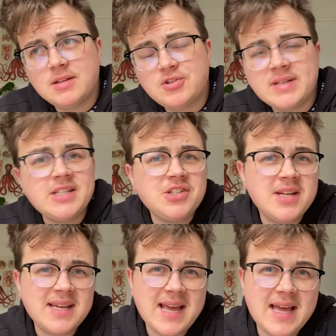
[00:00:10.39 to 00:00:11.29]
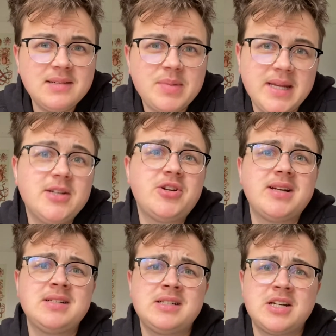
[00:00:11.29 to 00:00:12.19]
Transitioning and being a
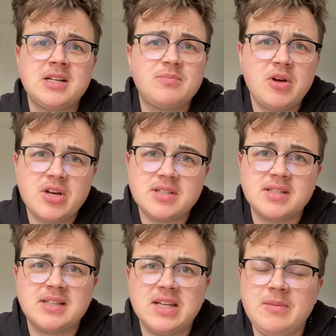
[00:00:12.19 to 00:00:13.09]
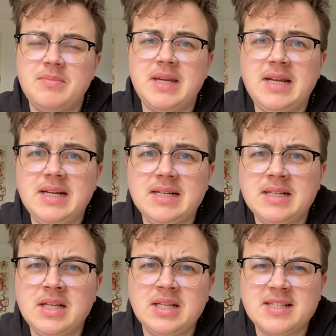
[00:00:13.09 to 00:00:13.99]
transgender person can be
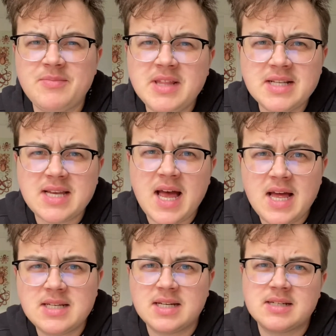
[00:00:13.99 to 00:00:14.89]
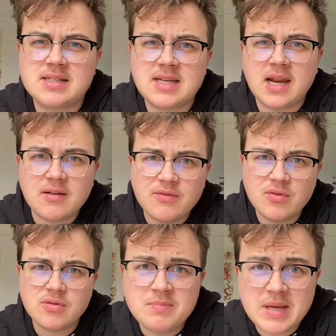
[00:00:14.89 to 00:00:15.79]
something that's hard to understand
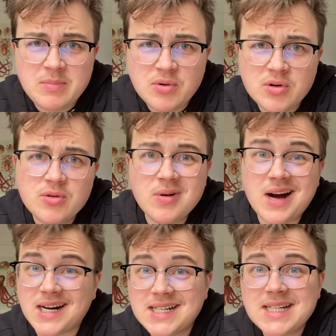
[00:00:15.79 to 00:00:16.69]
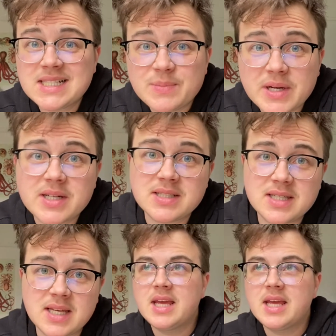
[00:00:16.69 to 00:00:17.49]
for people who aren't experiencing it.